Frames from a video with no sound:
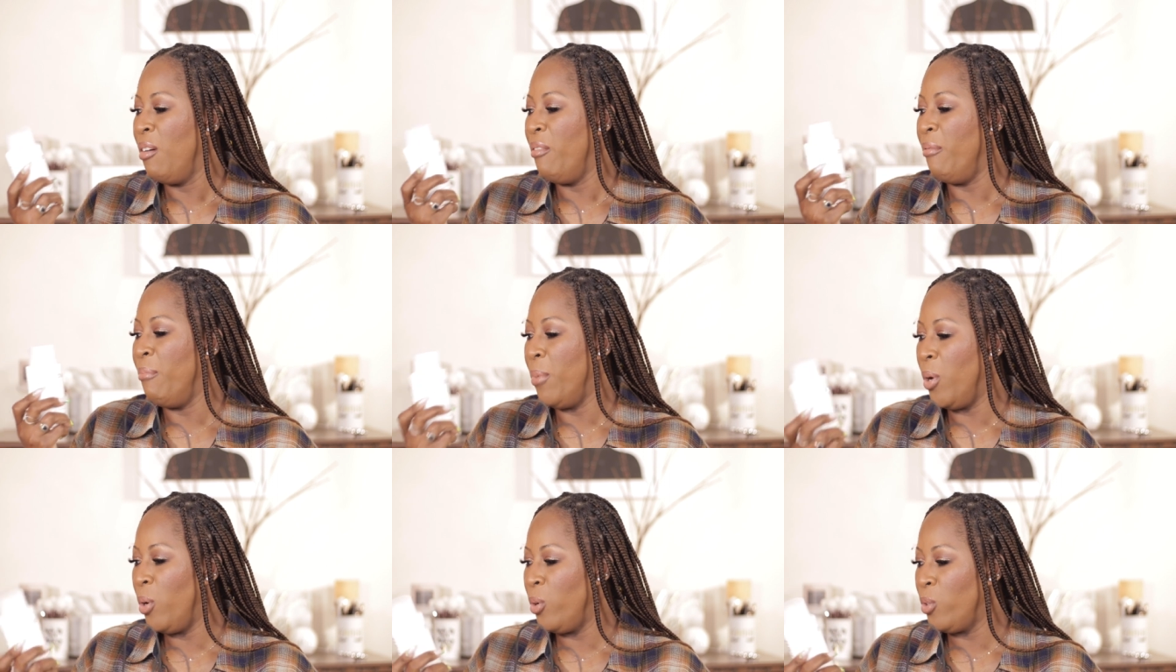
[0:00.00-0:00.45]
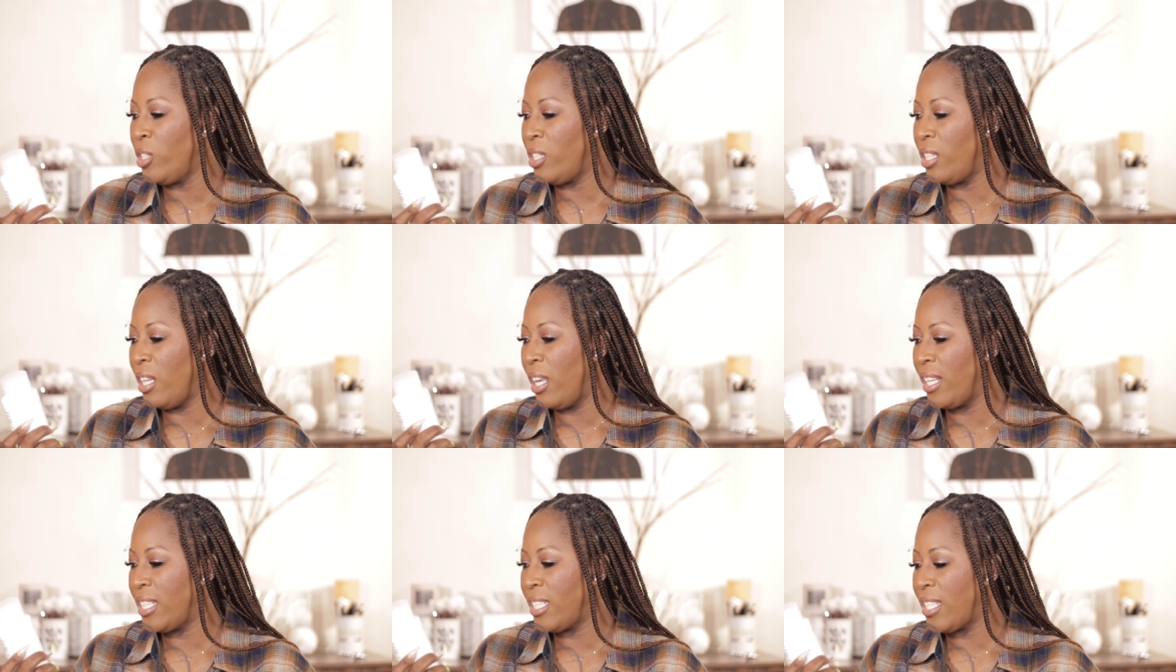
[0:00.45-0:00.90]
most
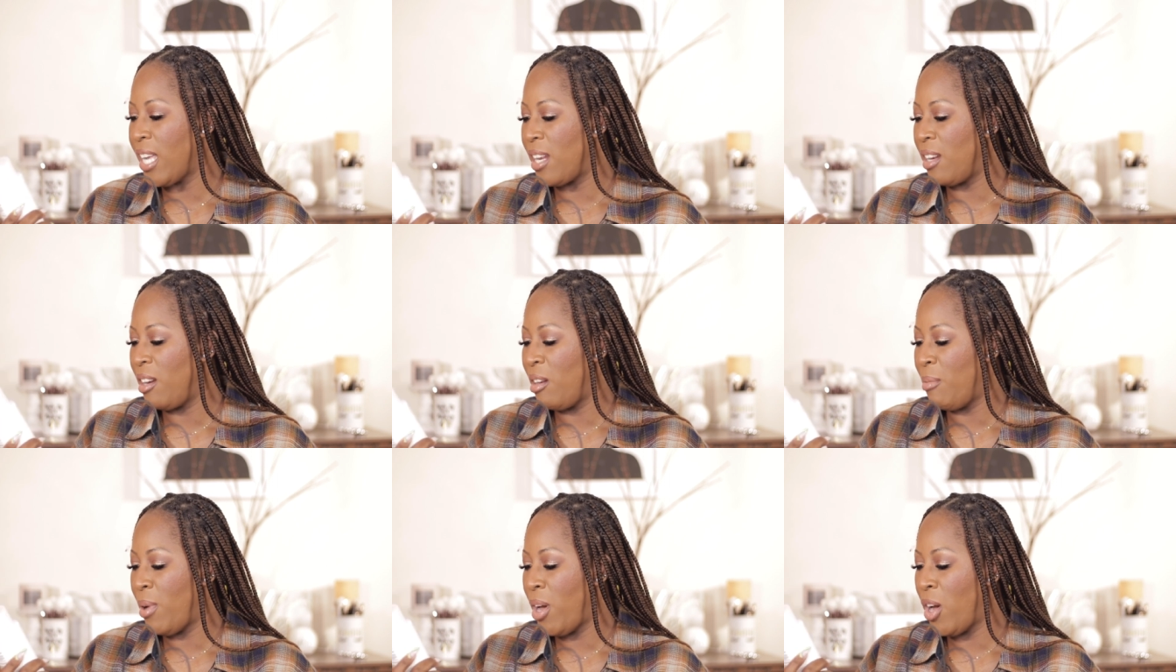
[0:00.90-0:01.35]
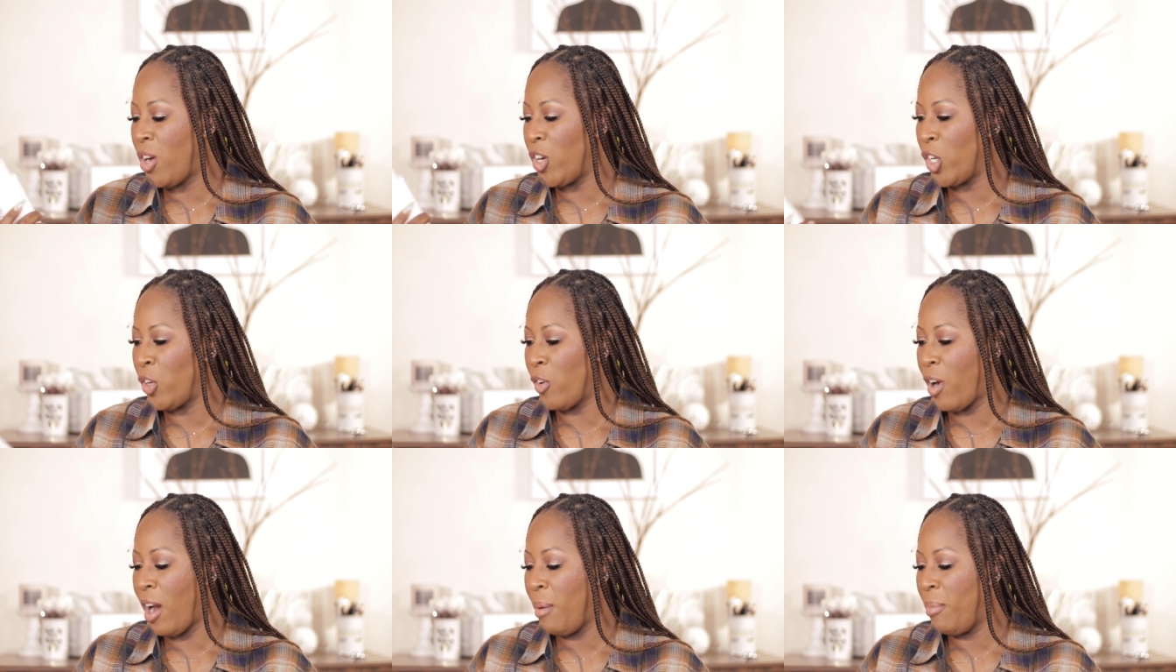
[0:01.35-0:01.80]
excited
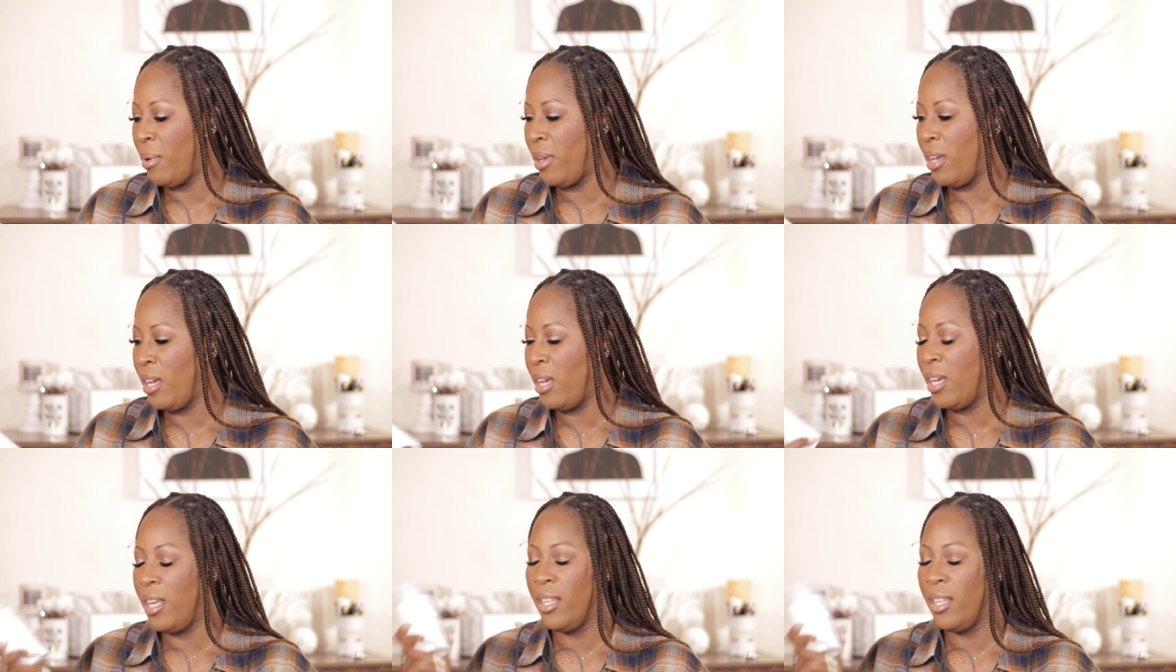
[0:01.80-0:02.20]
about grabbing.